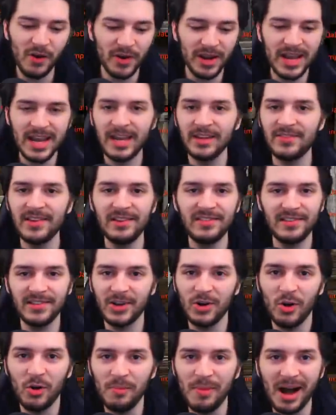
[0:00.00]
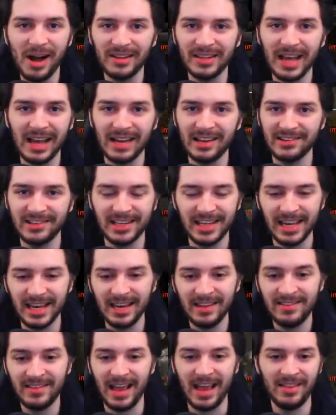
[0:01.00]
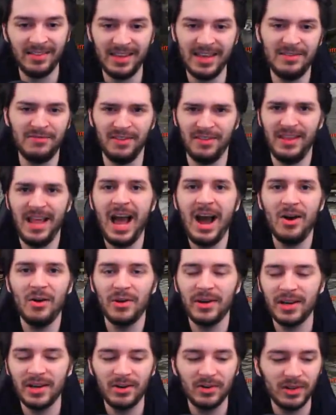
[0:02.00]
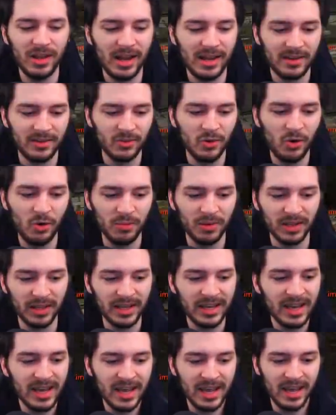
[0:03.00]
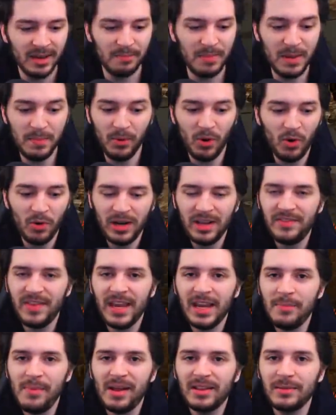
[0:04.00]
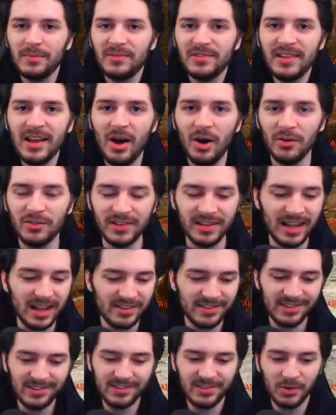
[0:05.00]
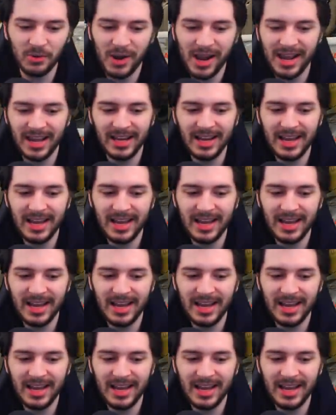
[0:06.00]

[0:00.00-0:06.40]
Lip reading: very egotistical about that as a kid, and even now, now, you know, like normally, people only think about themselves, and that's just the way